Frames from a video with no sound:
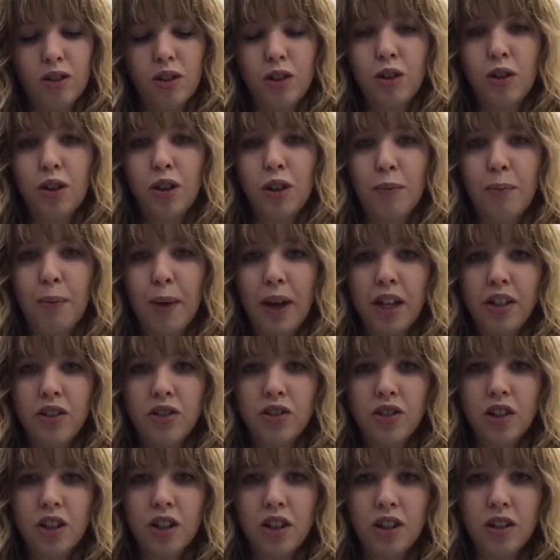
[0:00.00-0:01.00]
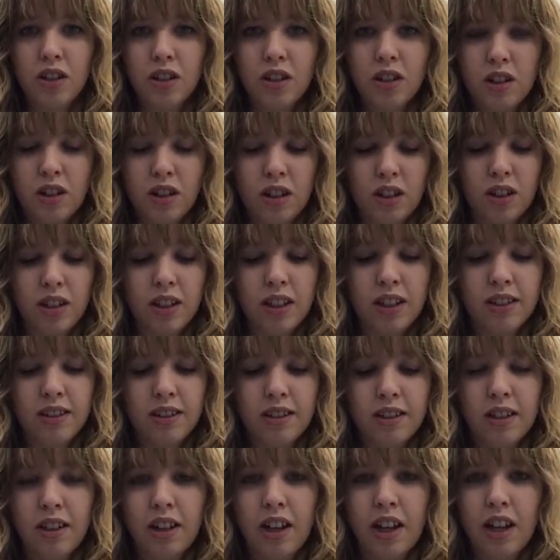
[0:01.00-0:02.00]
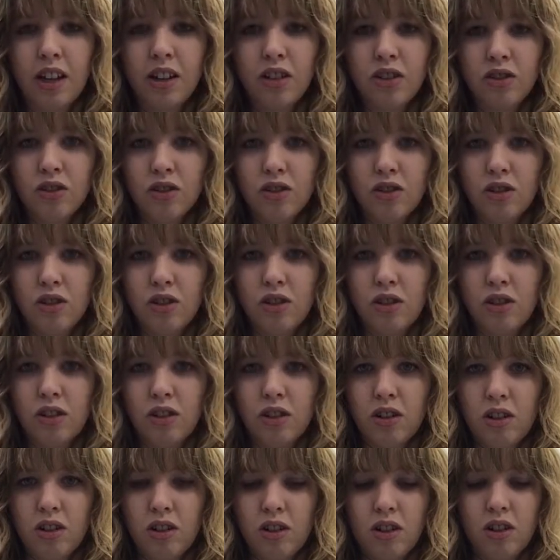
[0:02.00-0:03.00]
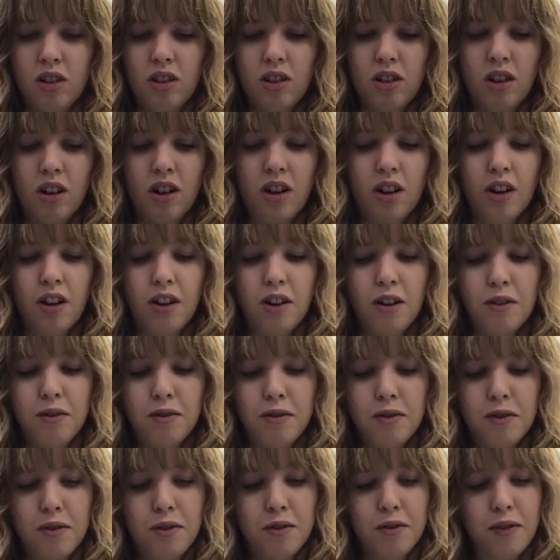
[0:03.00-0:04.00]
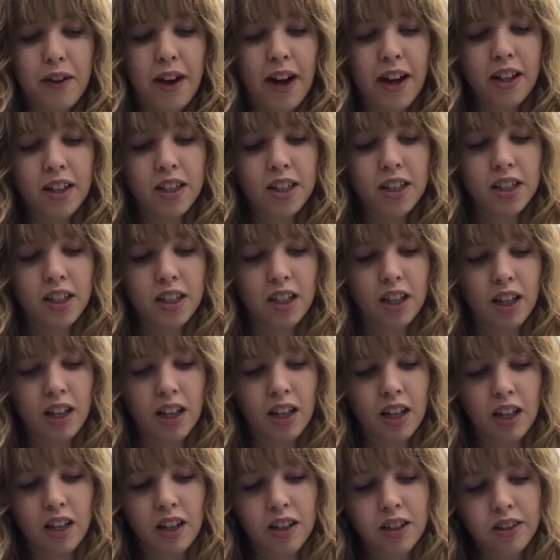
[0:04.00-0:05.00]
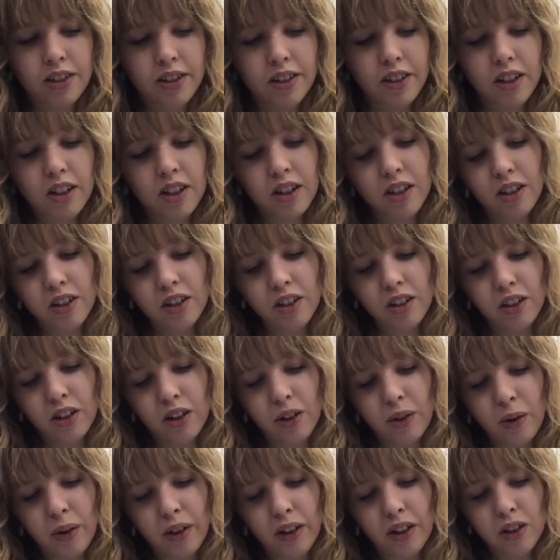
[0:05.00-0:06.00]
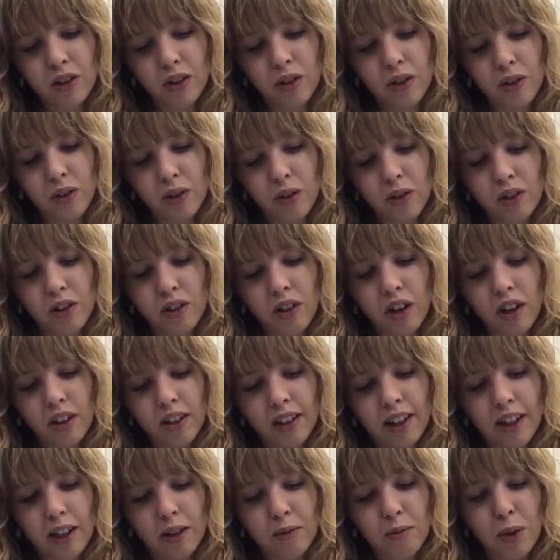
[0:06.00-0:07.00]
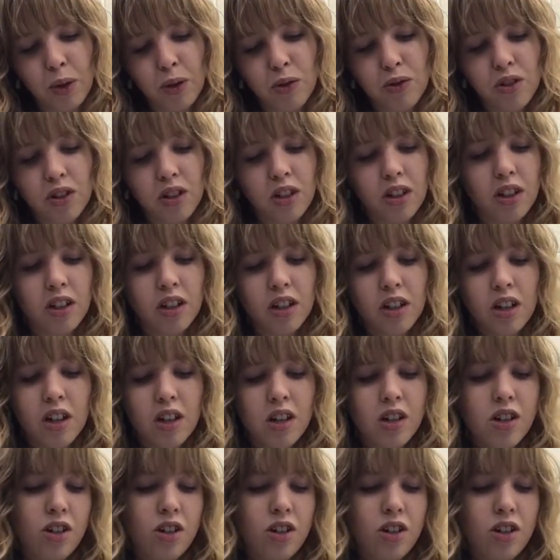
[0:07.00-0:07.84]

You're going to pinch it at least an inch of fat, and you're going to use a dart-like motion